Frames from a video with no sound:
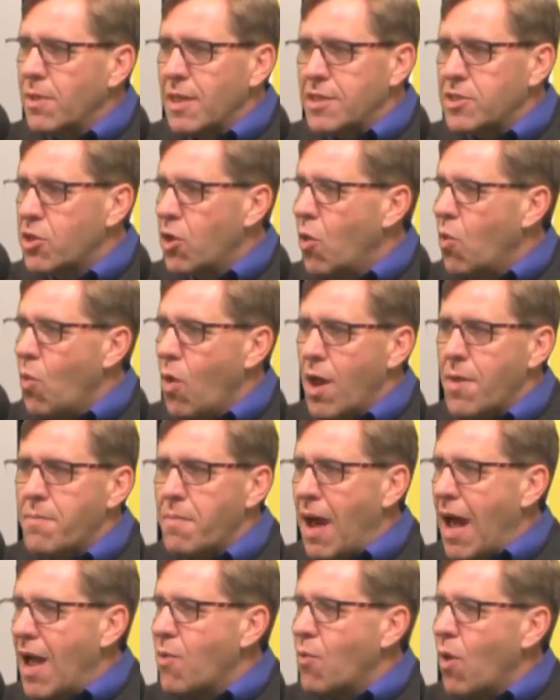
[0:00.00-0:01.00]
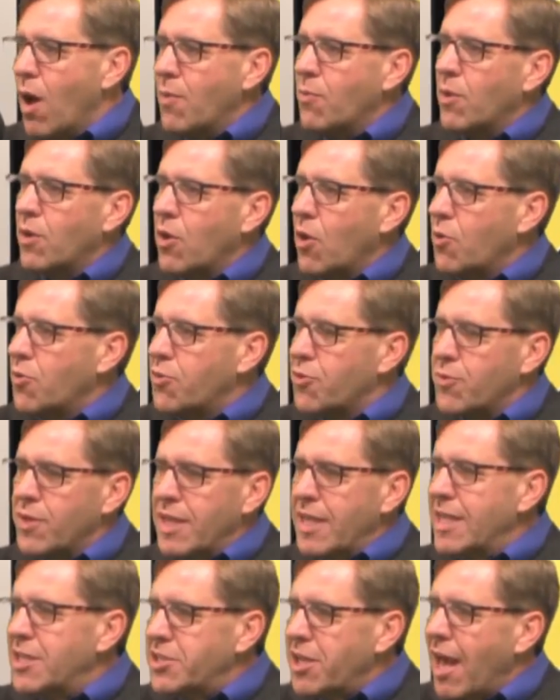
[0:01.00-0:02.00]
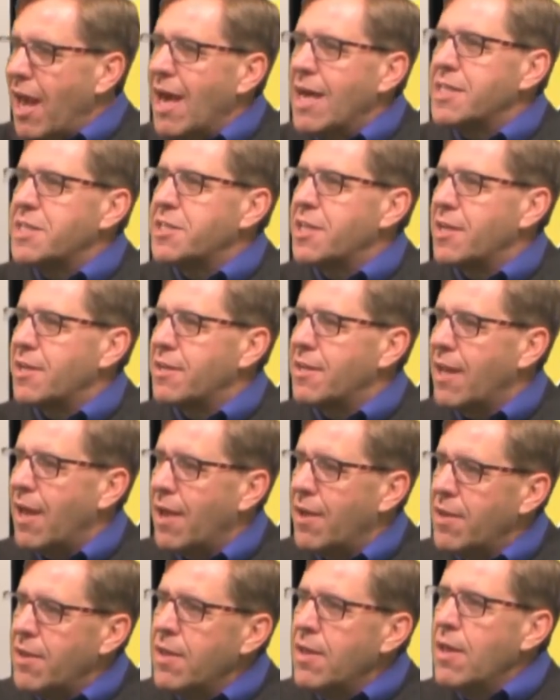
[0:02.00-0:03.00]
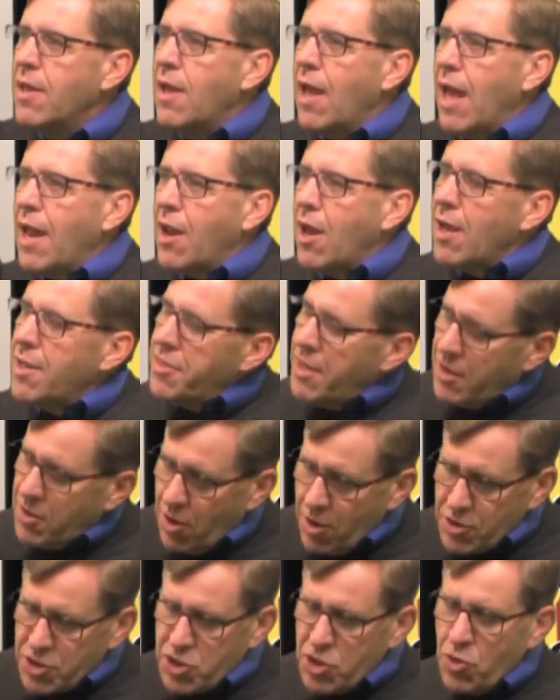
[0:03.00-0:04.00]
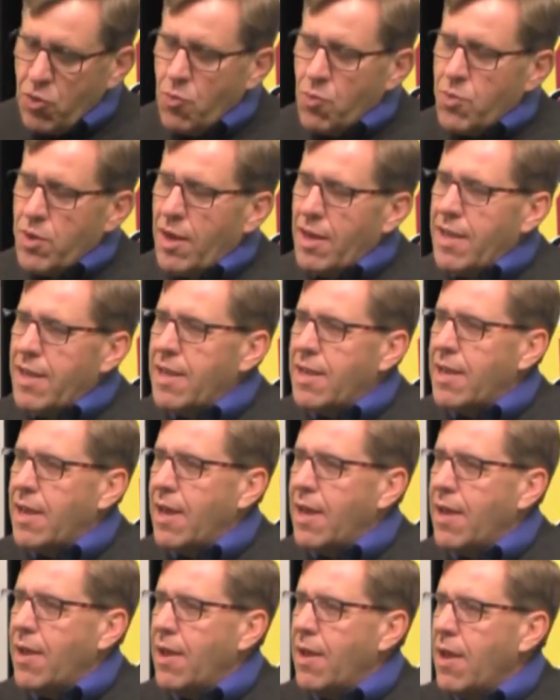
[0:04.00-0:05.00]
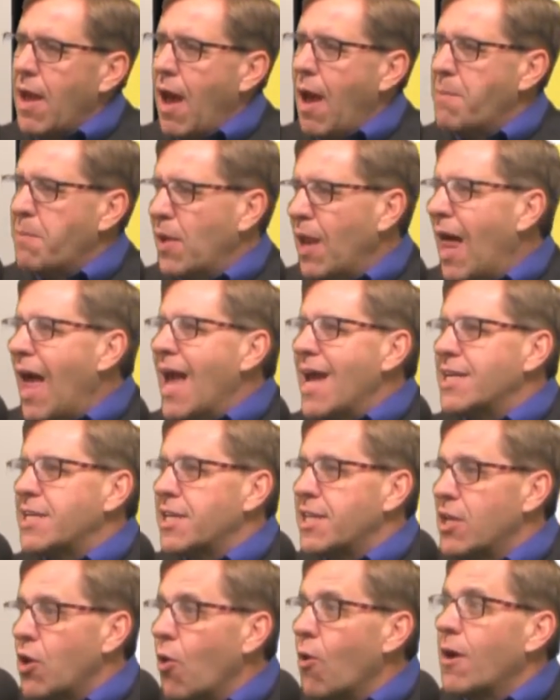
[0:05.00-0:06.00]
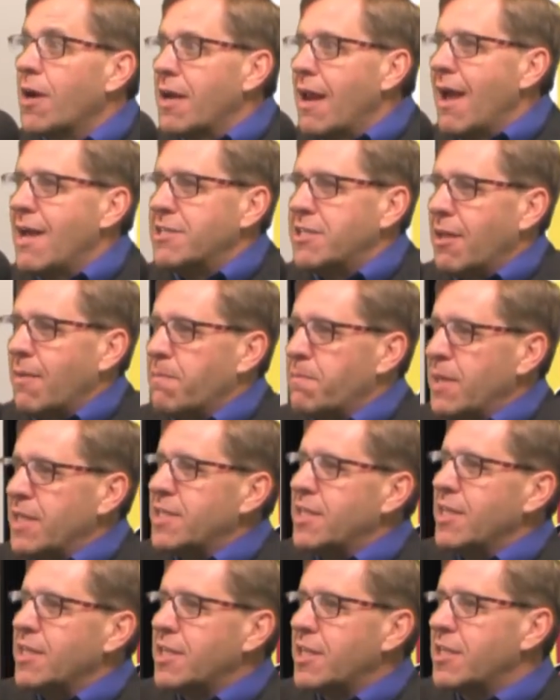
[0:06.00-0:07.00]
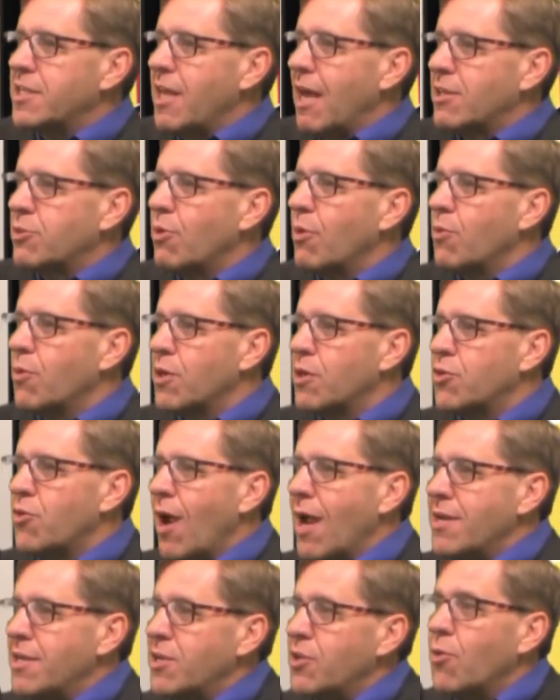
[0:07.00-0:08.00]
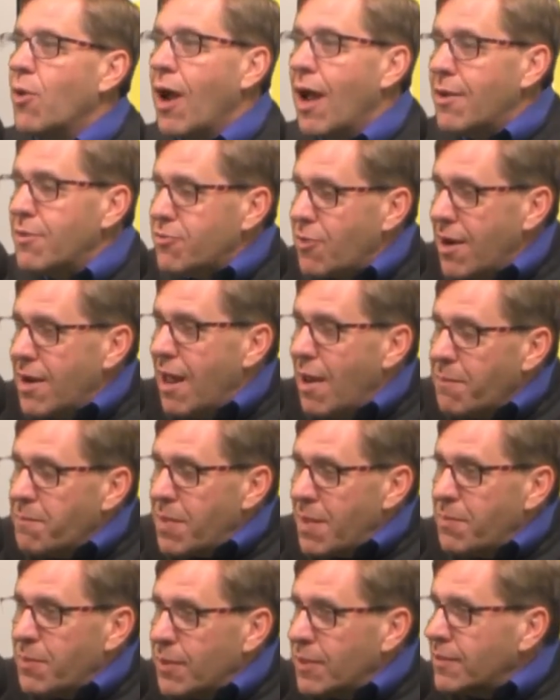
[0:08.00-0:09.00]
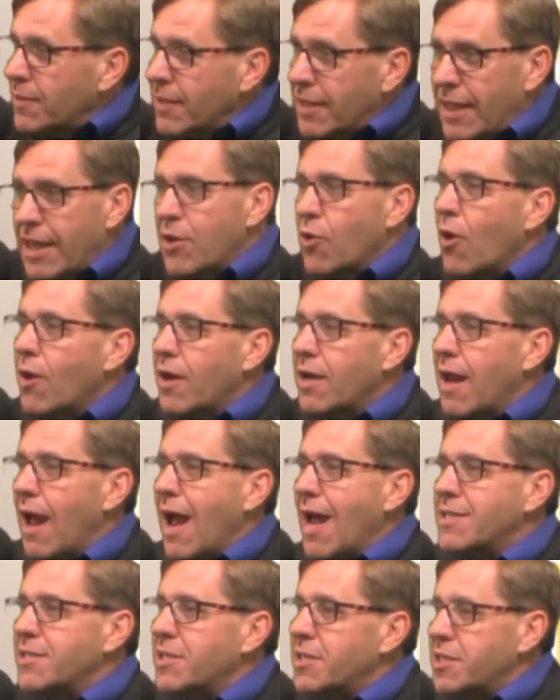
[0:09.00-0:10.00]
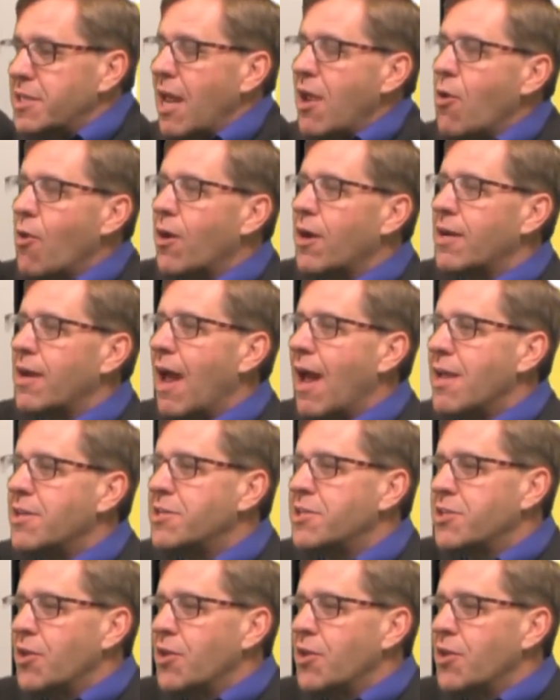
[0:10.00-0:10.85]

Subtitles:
Let's go one by one. We'll go through each S, and I think also really apply it to the organizing business, because that's what we're trying to do. We're trying to help people get organized and stay organized.